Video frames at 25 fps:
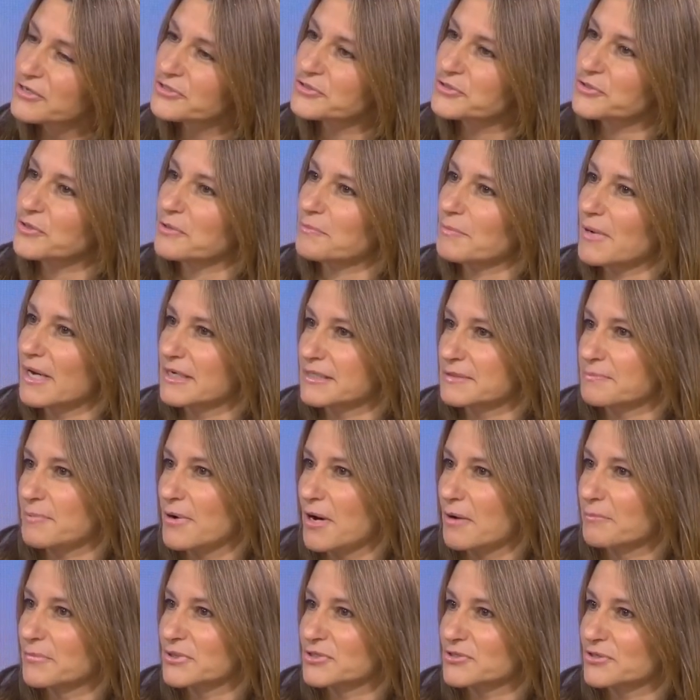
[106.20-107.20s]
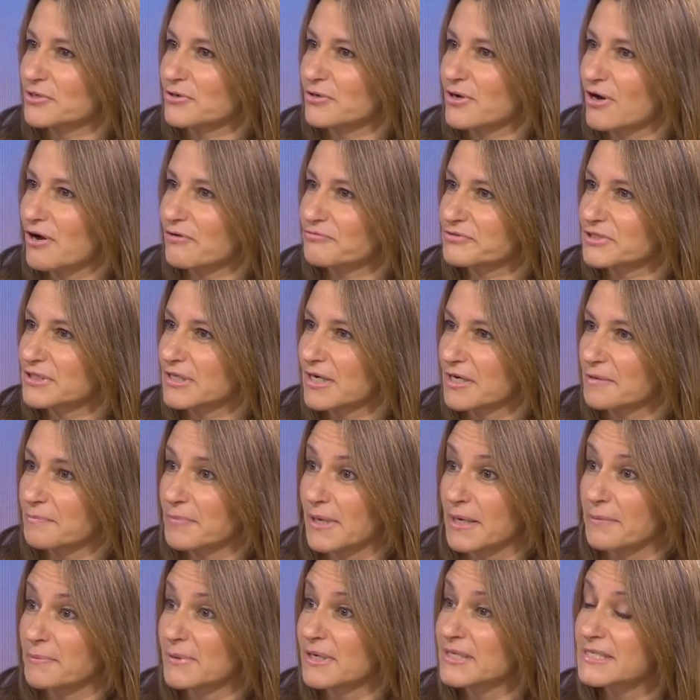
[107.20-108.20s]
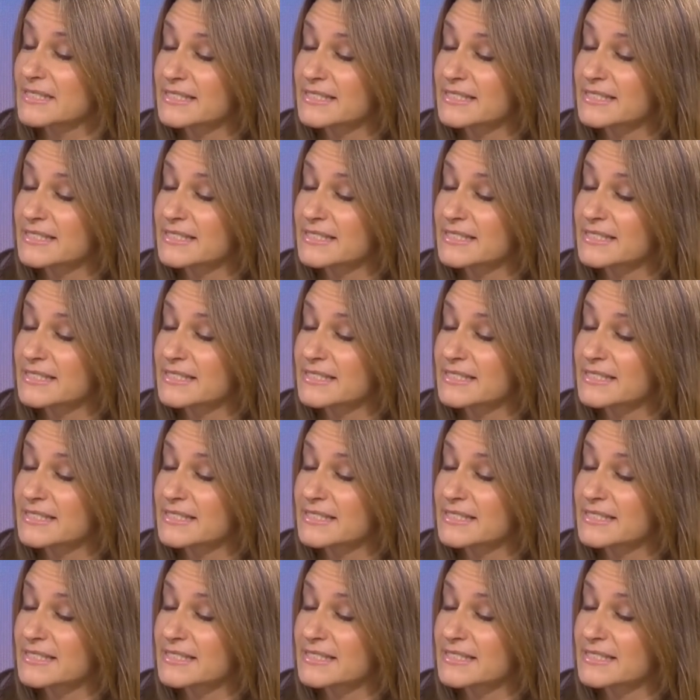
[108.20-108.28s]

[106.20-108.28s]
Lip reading: can do in my department to look after young people.